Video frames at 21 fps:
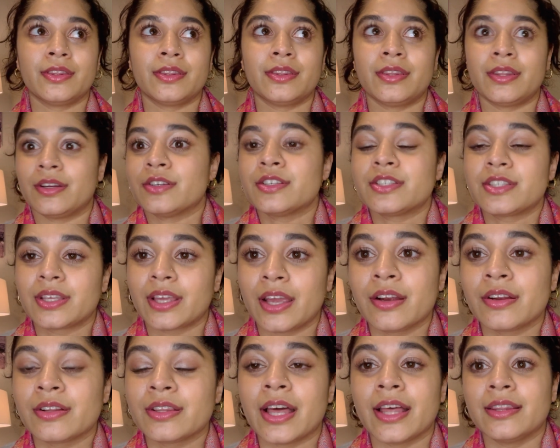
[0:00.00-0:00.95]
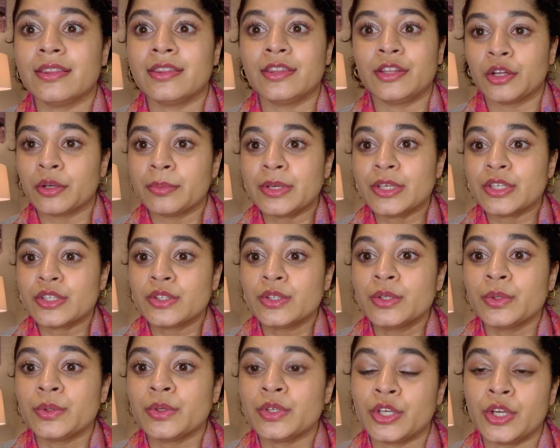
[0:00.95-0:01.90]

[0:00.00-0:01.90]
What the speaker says: they're scared that they'll be sued.